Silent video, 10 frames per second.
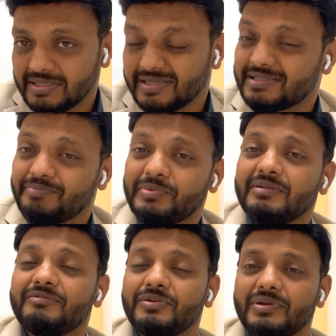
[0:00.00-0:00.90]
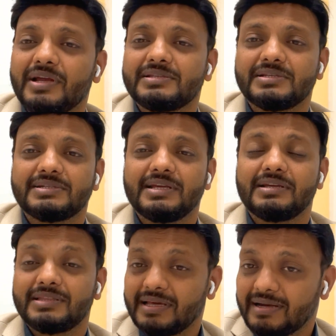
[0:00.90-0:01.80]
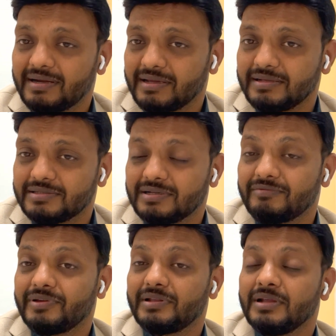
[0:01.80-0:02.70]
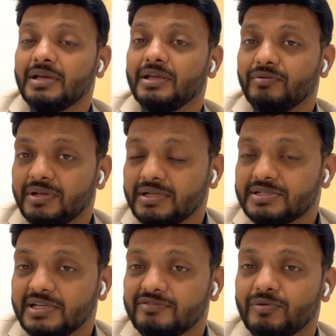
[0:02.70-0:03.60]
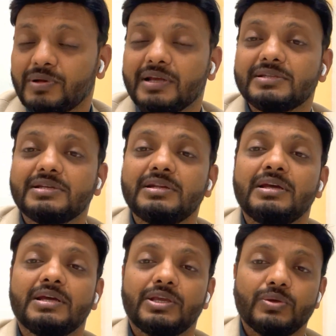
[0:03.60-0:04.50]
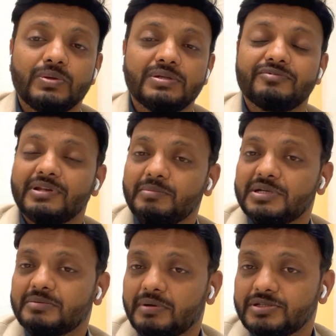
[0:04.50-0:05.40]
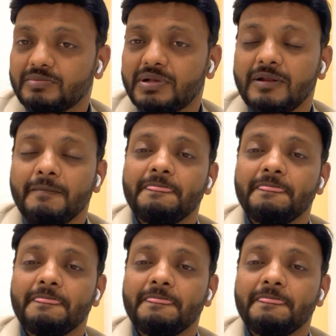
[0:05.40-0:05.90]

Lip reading: except in few cancers like thyroid cancer, where even in stage 4 cancer cure is very much possible.